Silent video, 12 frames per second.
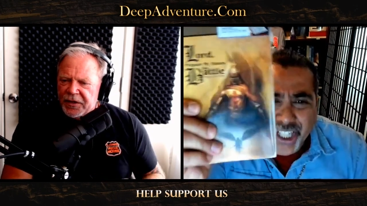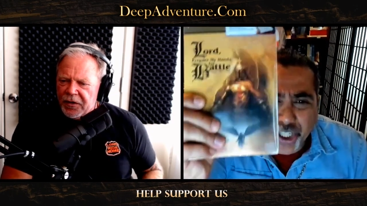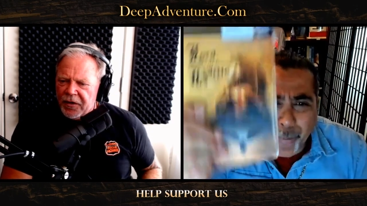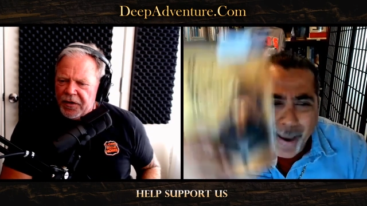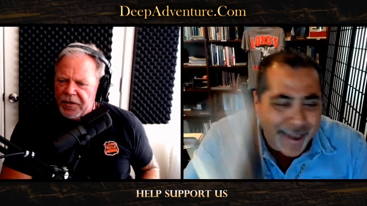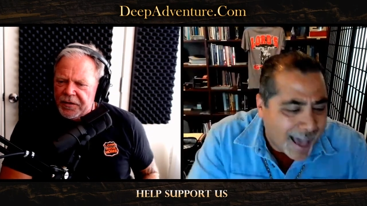Speaker 1: It's the
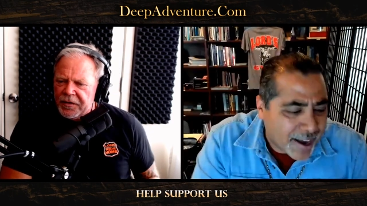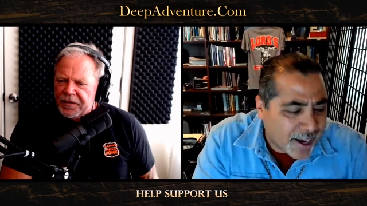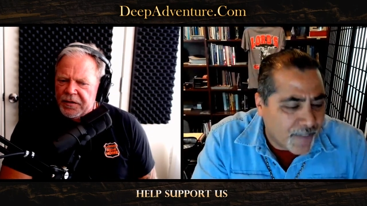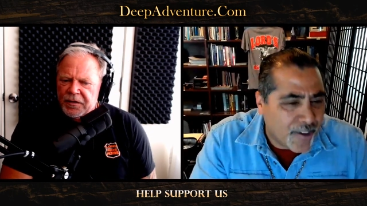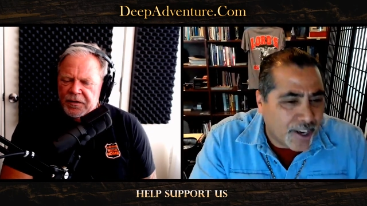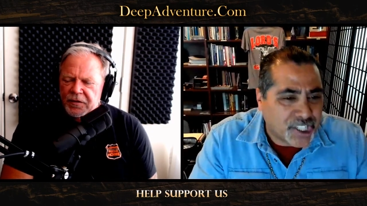Lord. How to
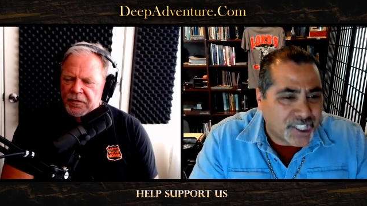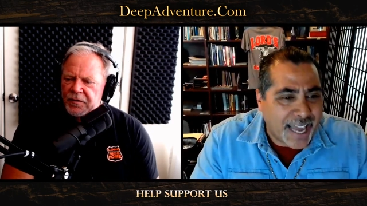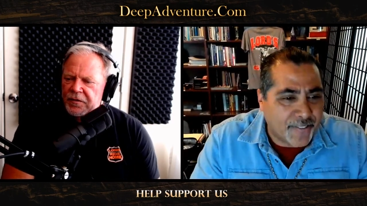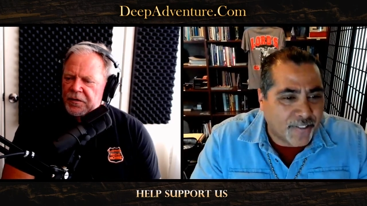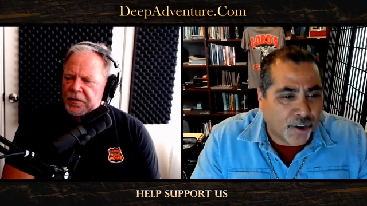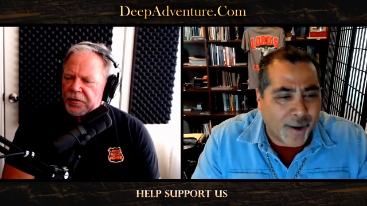live in a state
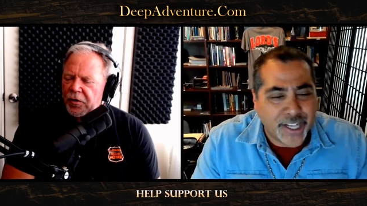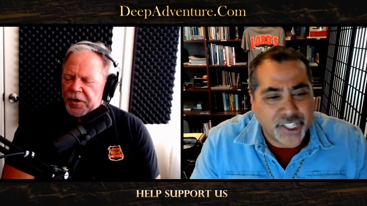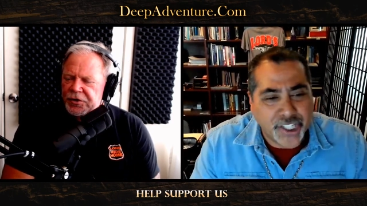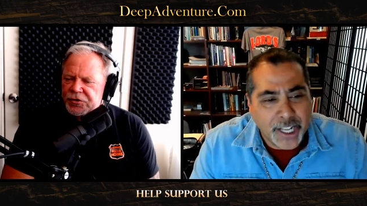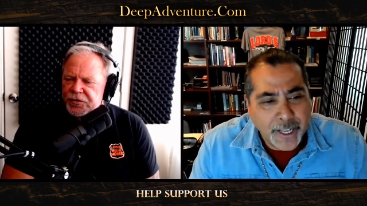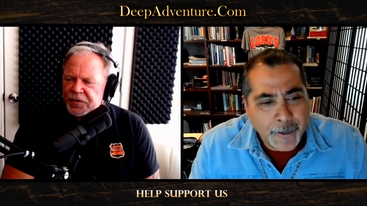of grace.
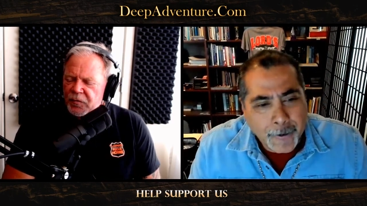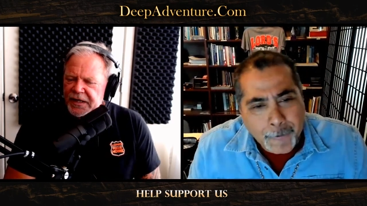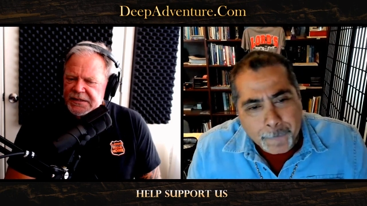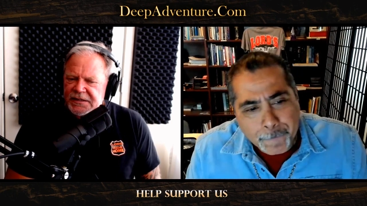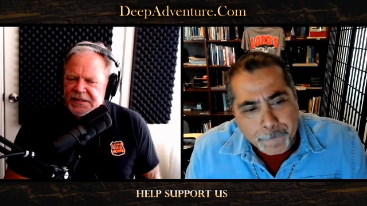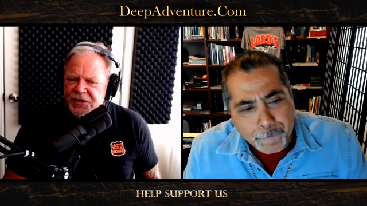Lord,
Speaker 2: what
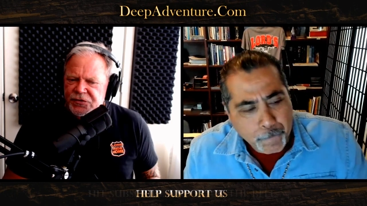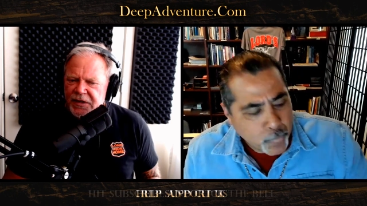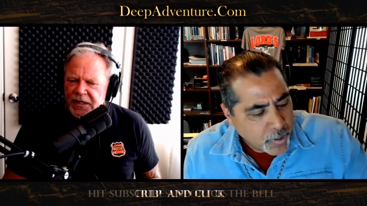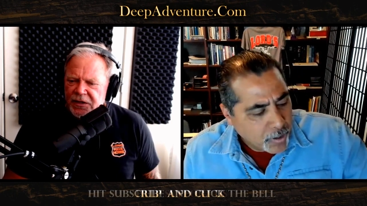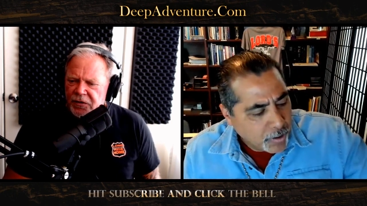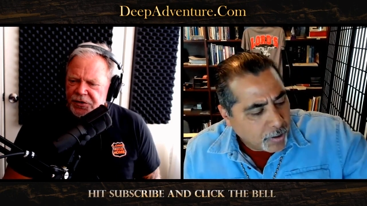does it say?
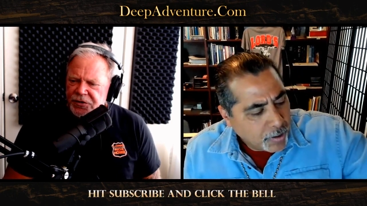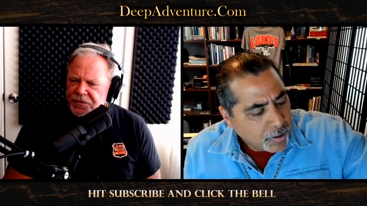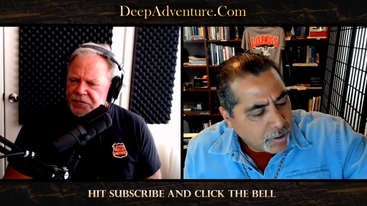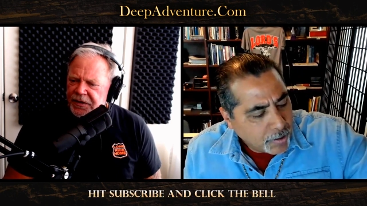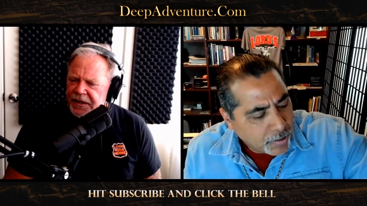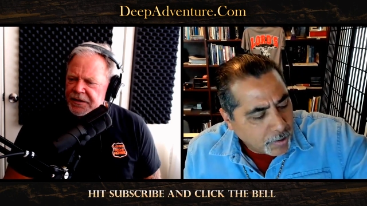Trent,
Speaker 1: Lord
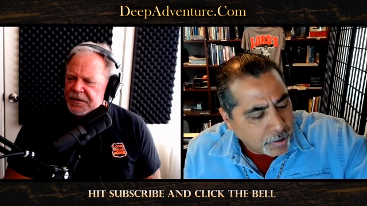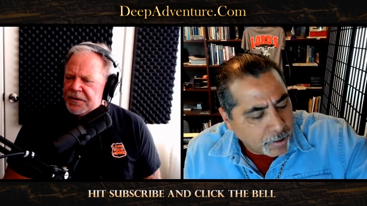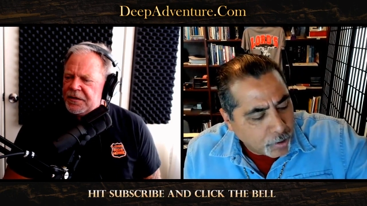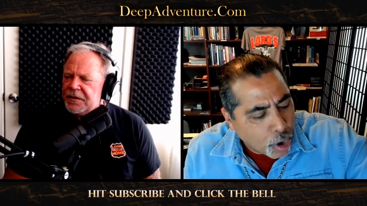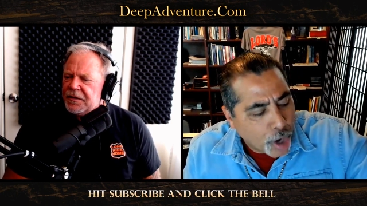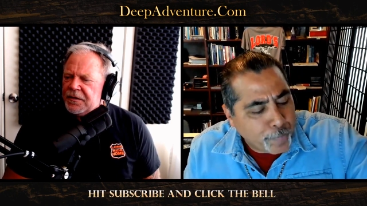Train.
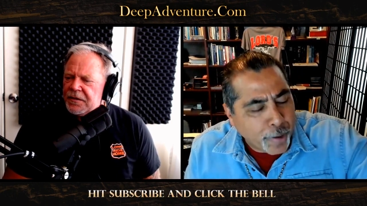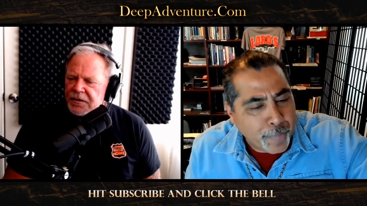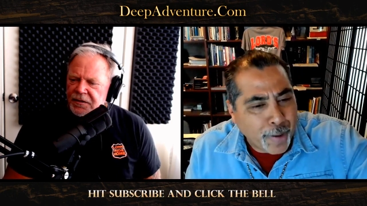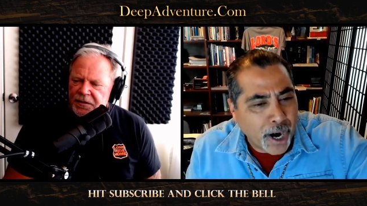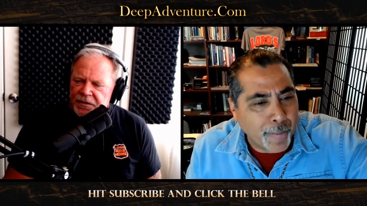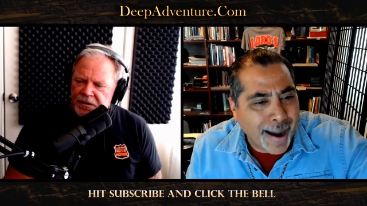Lord,
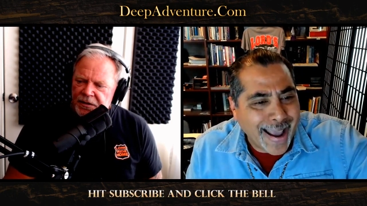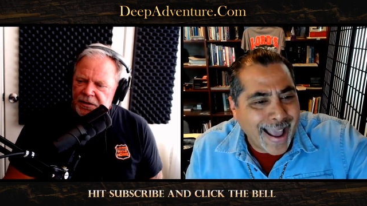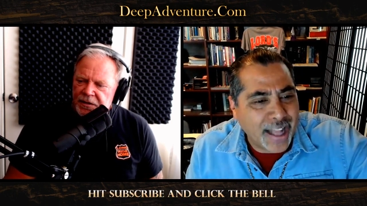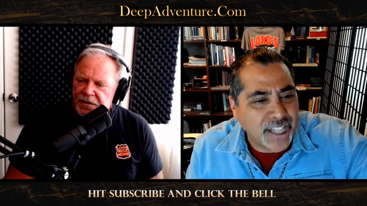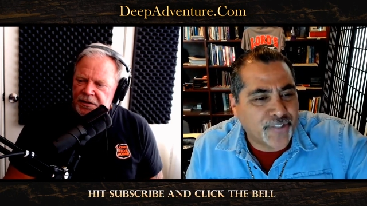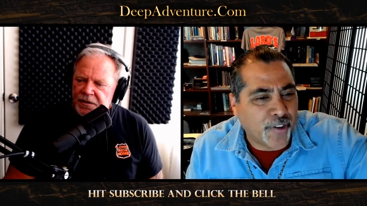prepare my
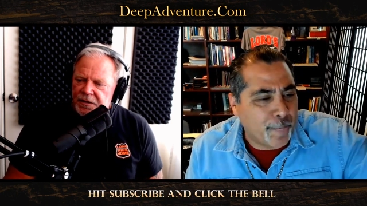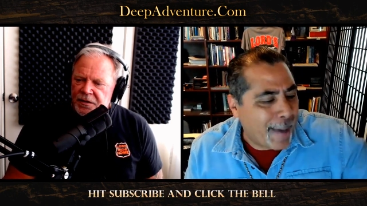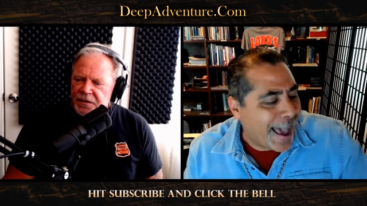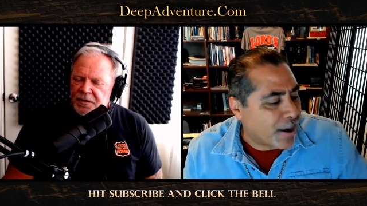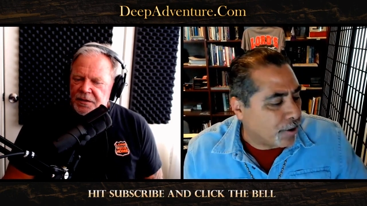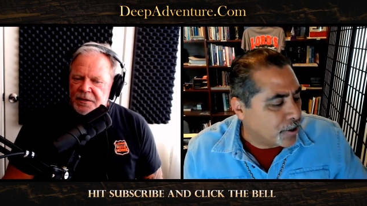hands for
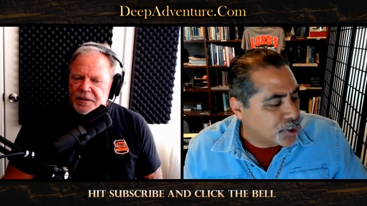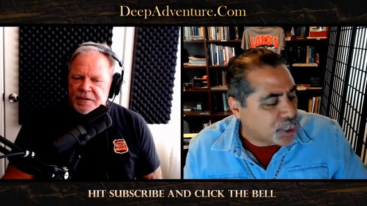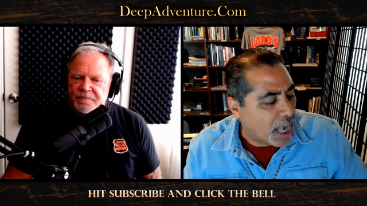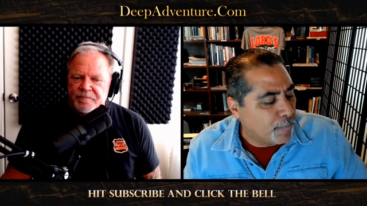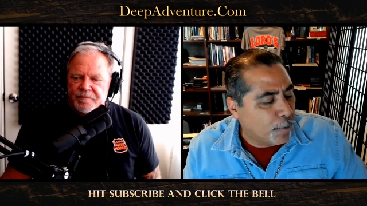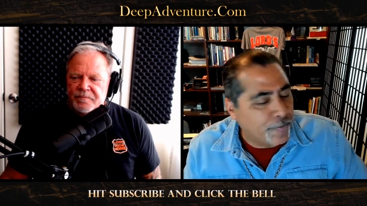battle.
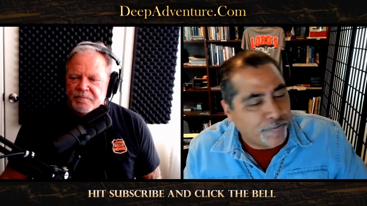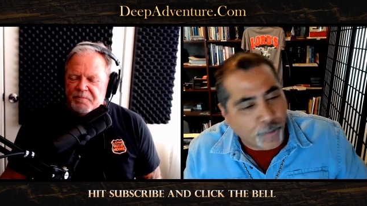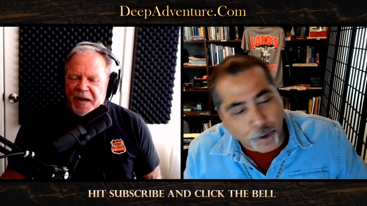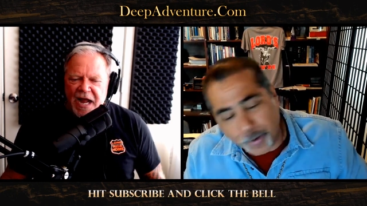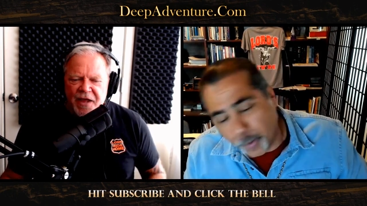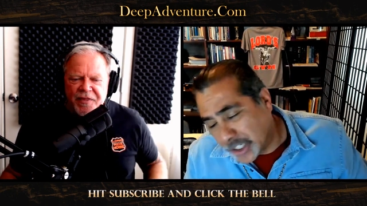Psalm
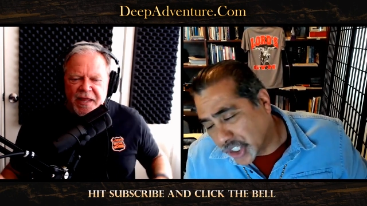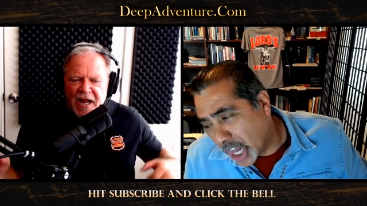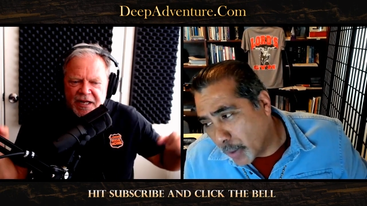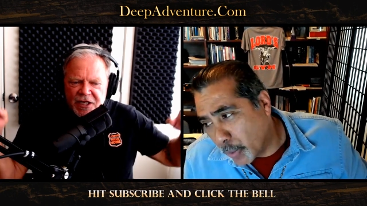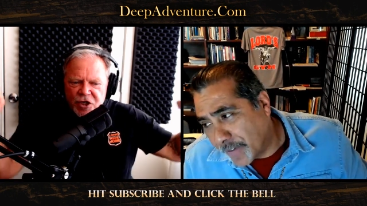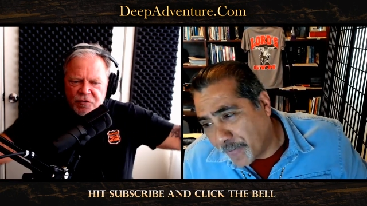140. By thee
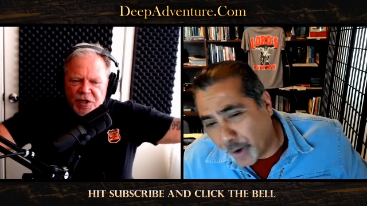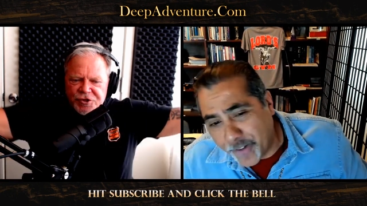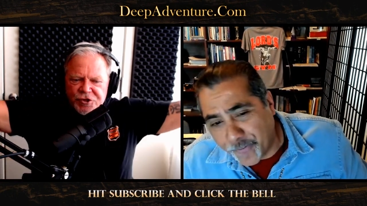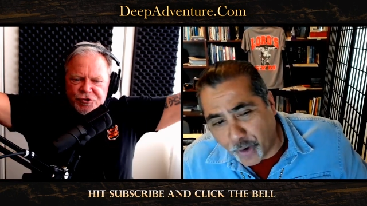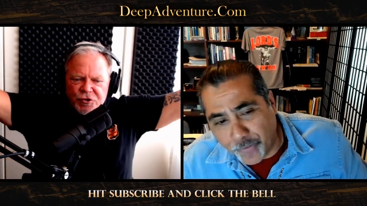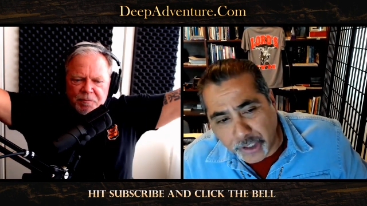I can crush a
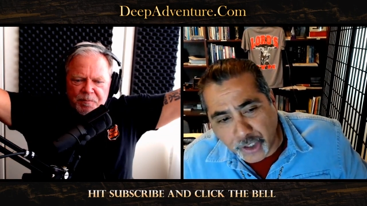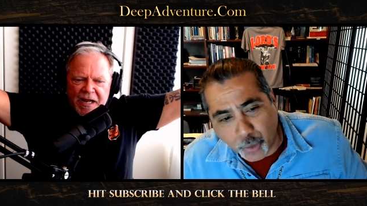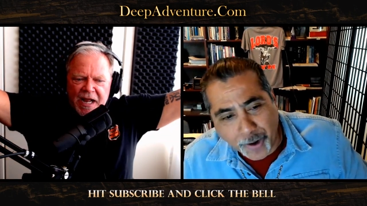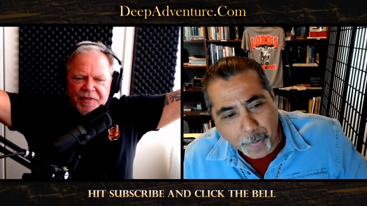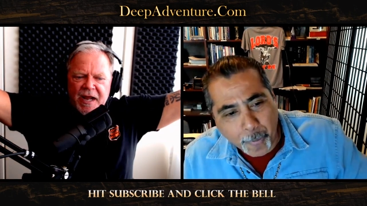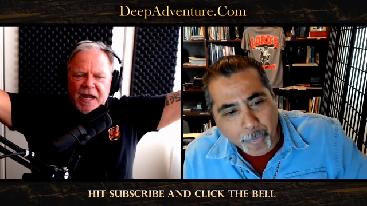troop.
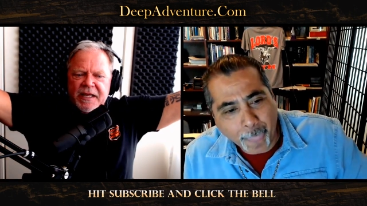
Speaker 2: By thee